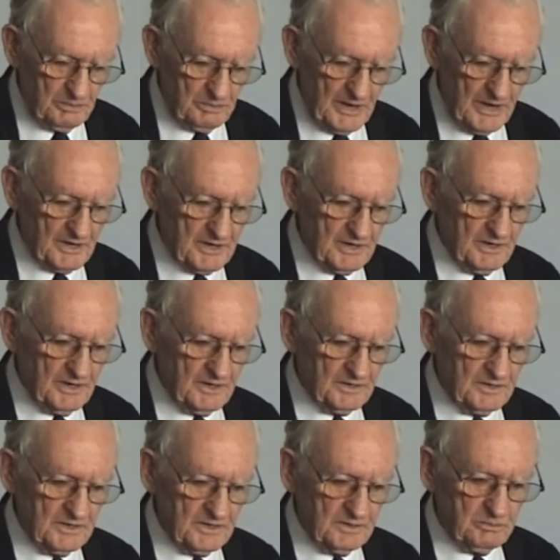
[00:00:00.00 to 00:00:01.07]
Bader and
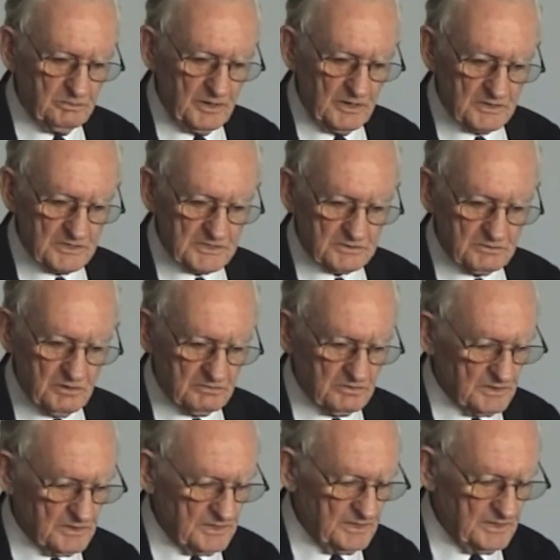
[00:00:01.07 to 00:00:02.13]
the Polish
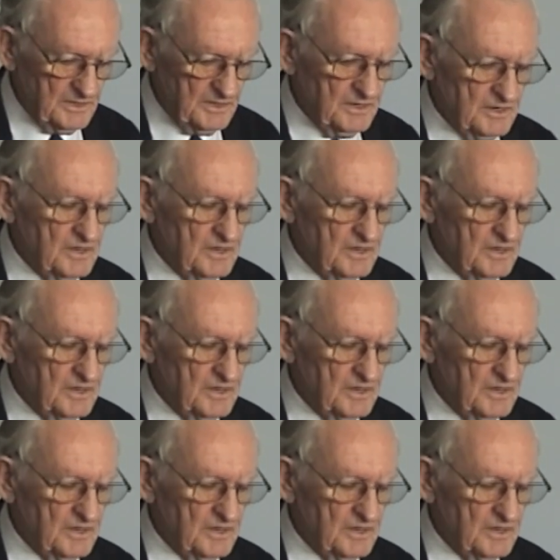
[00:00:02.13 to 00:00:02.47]
squadron leader